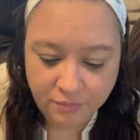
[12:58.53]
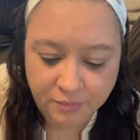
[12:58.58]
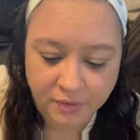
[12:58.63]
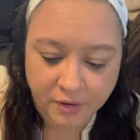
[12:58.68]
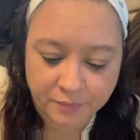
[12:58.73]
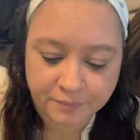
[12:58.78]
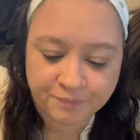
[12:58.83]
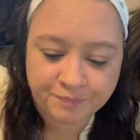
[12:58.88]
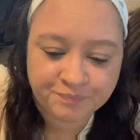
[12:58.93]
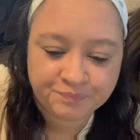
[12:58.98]

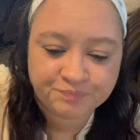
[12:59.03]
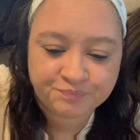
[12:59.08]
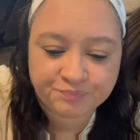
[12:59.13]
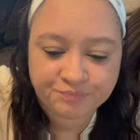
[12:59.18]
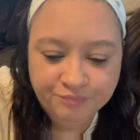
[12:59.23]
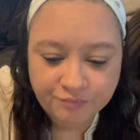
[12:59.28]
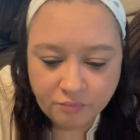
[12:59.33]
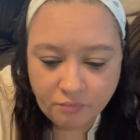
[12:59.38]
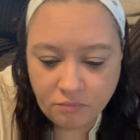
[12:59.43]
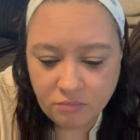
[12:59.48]
But
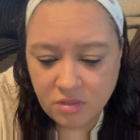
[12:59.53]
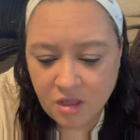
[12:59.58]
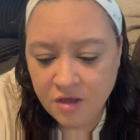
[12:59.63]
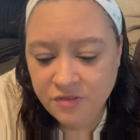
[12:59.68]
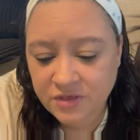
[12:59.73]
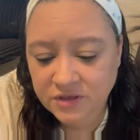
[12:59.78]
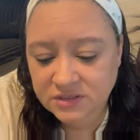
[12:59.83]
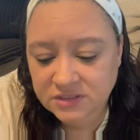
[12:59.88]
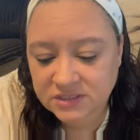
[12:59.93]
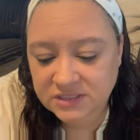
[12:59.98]

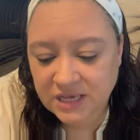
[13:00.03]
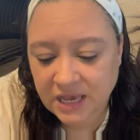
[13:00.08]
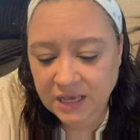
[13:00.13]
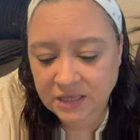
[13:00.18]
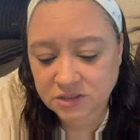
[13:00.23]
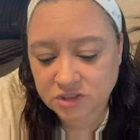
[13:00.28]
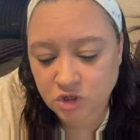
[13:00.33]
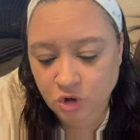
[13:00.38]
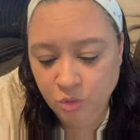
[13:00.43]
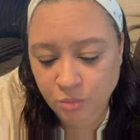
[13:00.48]
this is
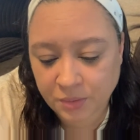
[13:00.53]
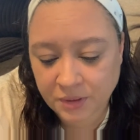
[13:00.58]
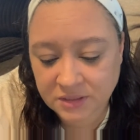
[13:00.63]
hand soap.